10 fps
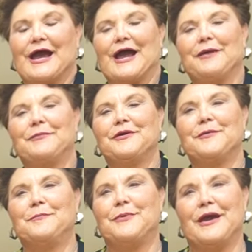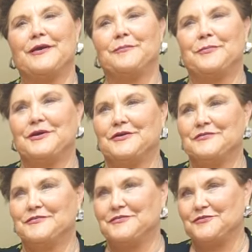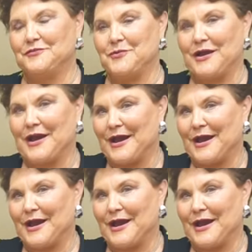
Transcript: I'm going to bet, because this is the way